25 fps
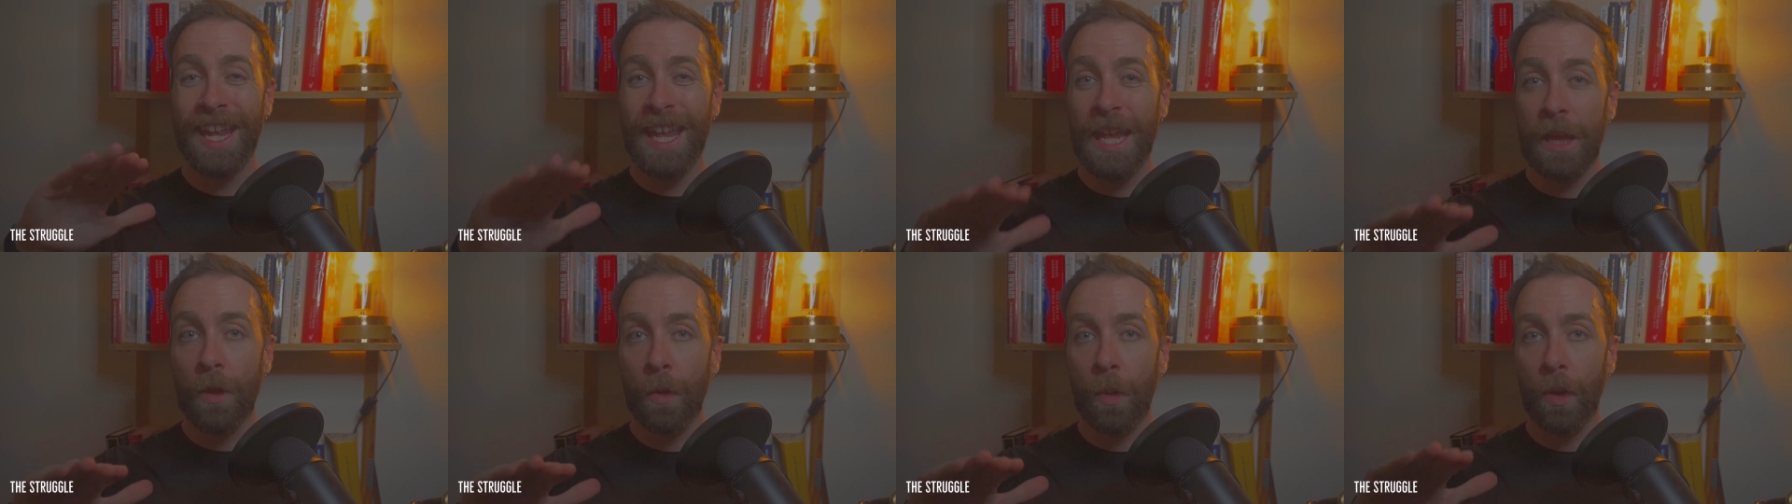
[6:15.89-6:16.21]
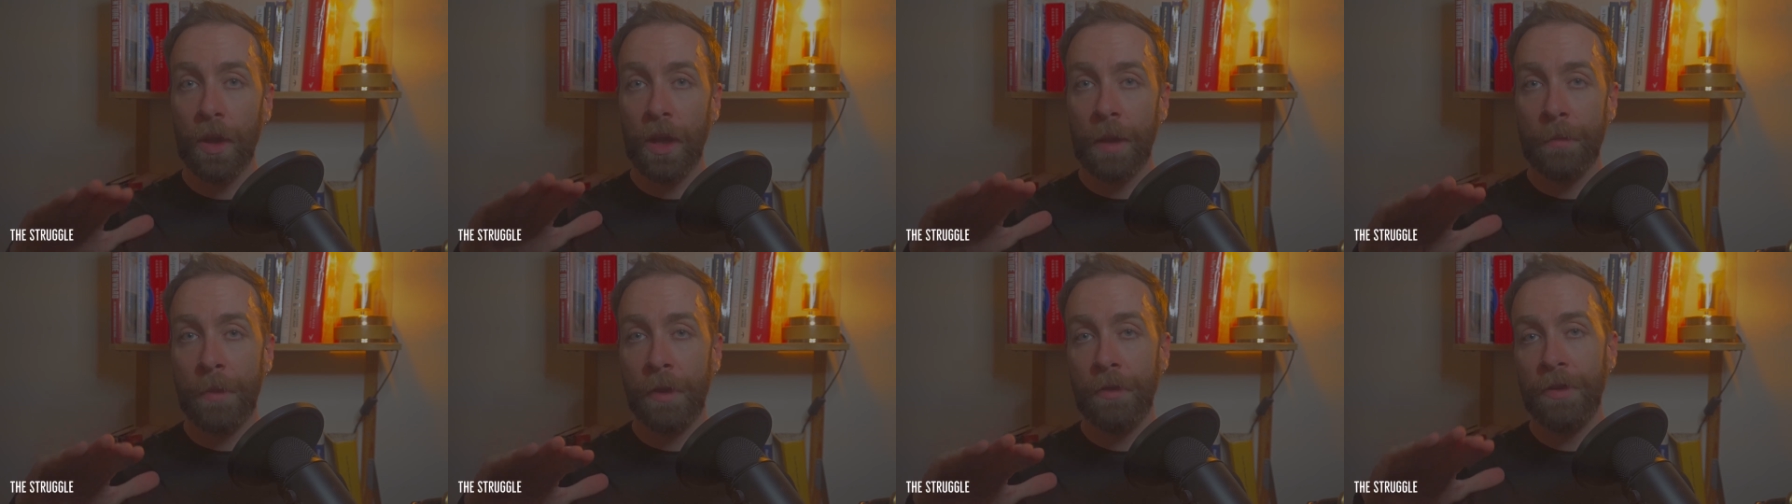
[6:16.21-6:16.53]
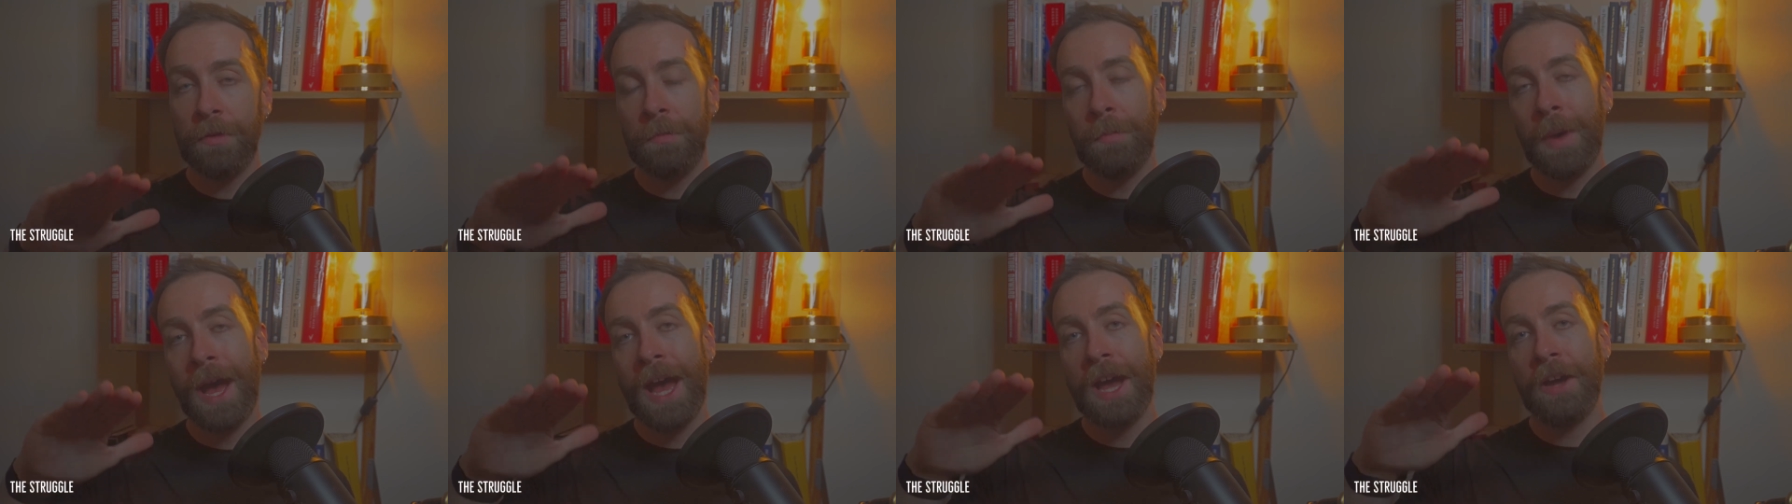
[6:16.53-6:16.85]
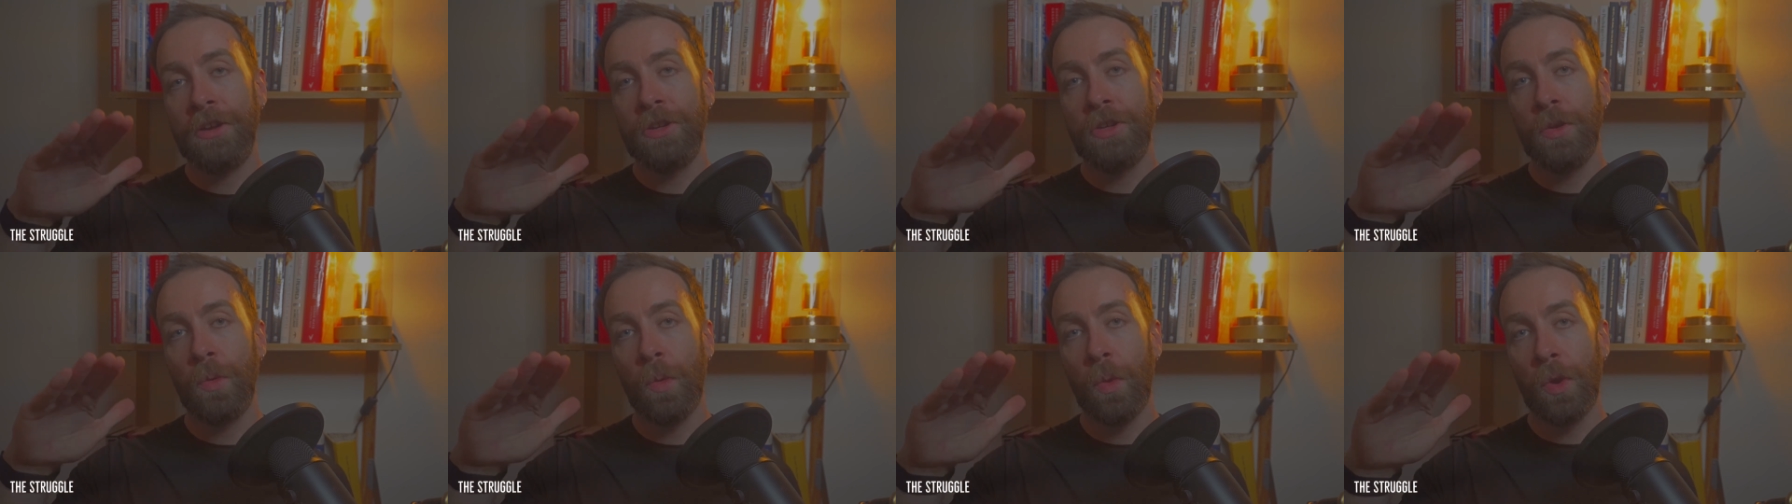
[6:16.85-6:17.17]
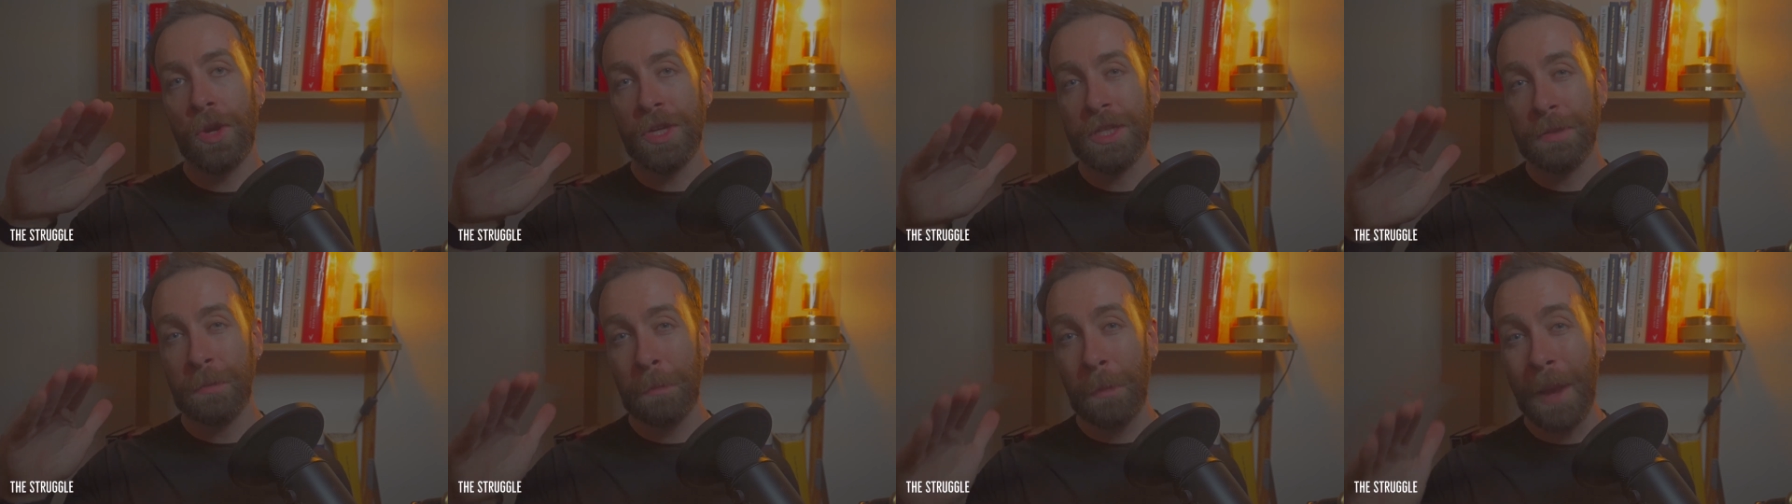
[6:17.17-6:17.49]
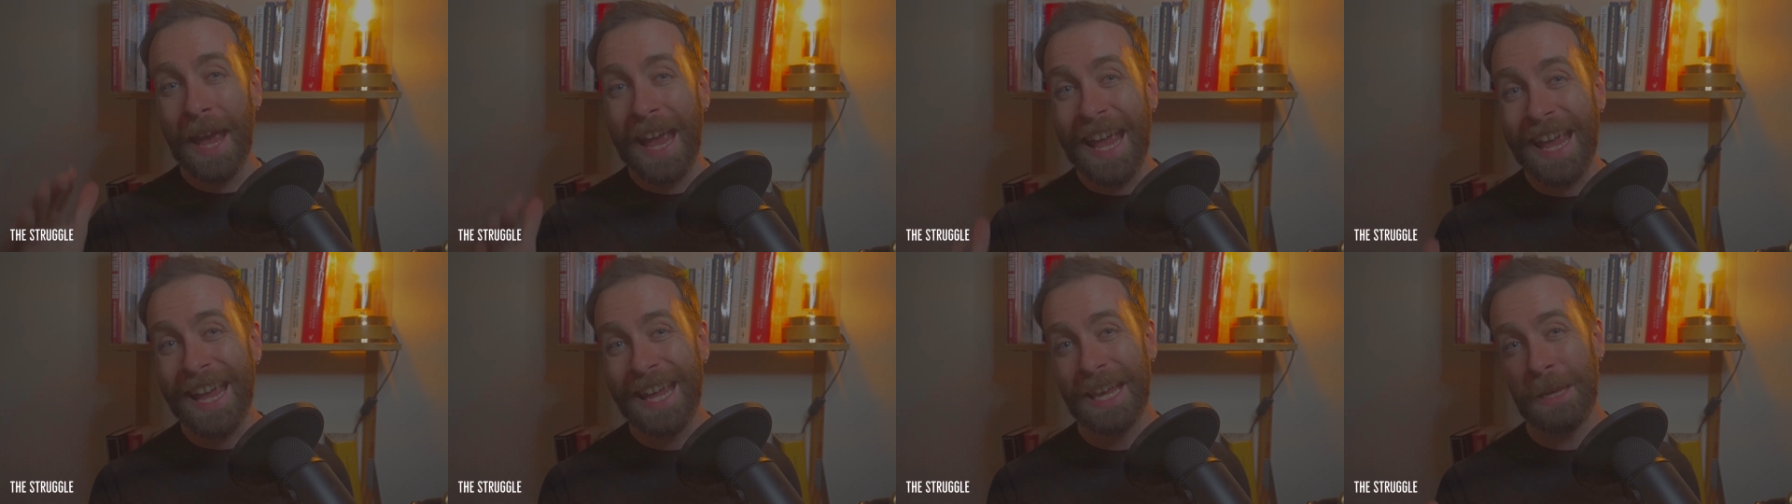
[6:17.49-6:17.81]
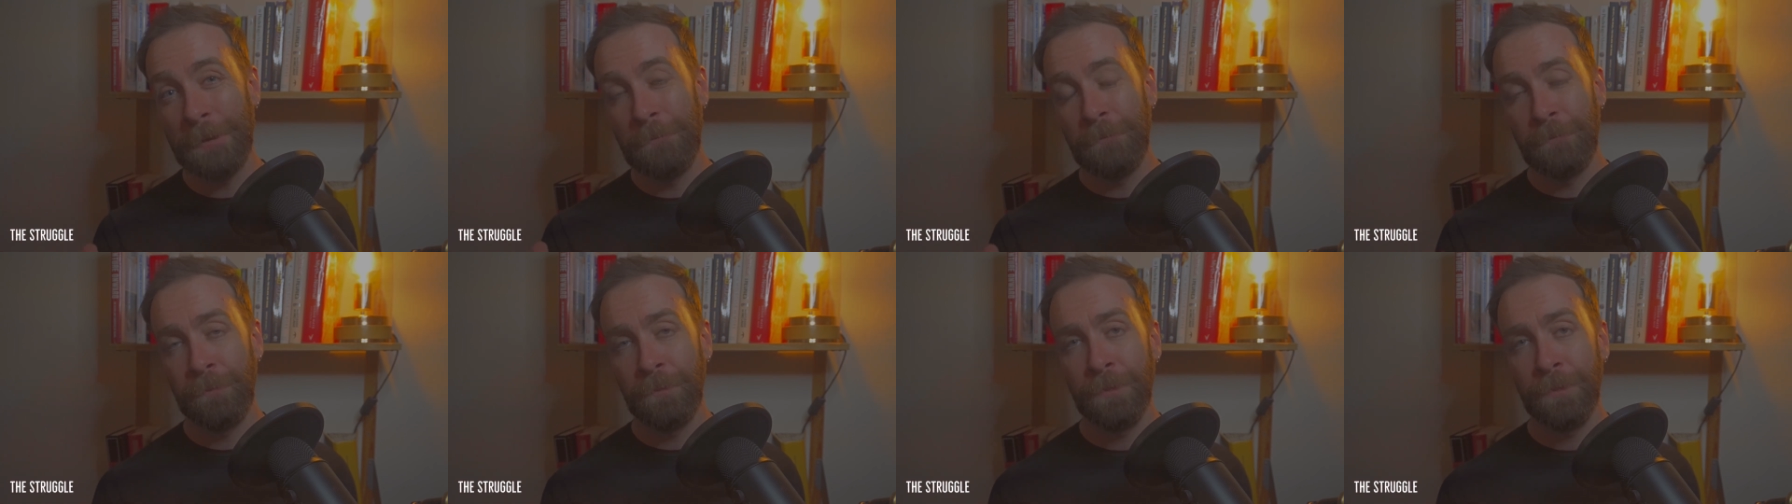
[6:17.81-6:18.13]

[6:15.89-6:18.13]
equal amount back towards pain.